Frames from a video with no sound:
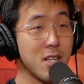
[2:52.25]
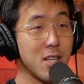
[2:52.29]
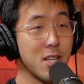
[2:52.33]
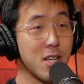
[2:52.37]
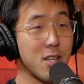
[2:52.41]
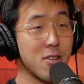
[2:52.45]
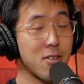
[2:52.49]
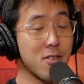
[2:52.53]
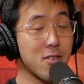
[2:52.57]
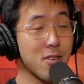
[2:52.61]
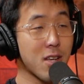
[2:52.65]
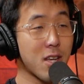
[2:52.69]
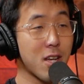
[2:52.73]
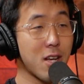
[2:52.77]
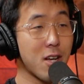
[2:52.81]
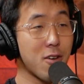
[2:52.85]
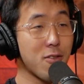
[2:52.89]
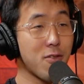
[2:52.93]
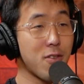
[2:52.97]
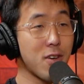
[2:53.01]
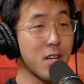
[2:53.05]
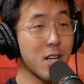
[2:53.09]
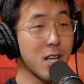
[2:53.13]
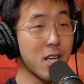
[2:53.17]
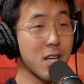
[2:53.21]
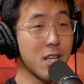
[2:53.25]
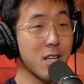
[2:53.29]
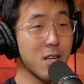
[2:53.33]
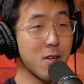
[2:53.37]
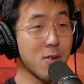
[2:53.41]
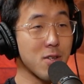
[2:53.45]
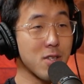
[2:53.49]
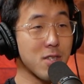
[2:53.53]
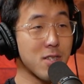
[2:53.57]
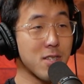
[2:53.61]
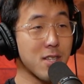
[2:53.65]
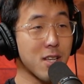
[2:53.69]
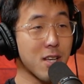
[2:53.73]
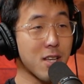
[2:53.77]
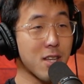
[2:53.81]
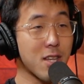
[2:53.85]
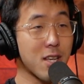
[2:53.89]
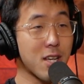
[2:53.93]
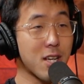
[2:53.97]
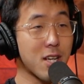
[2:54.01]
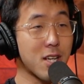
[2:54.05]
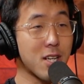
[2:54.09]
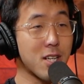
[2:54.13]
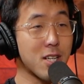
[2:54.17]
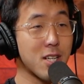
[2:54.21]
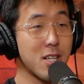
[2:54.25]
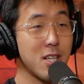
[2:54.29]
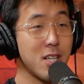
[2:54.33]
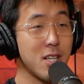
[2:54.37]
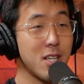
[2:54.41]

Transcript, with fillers: I don't care if I get anyone sick there.